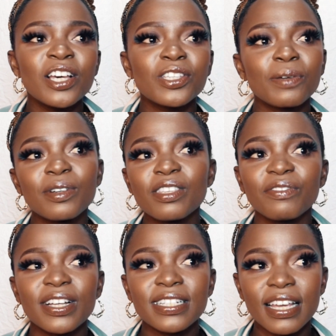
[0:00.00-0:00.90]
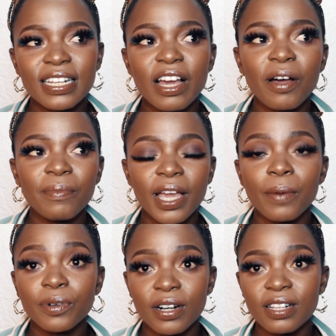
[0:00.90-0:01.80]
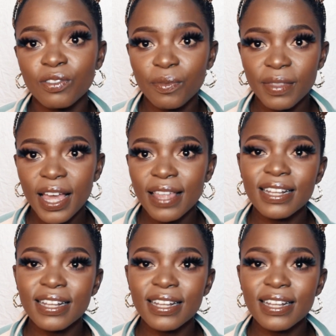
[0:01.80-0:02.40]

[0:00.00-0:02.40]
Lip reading: So most of us get our makeup products from there.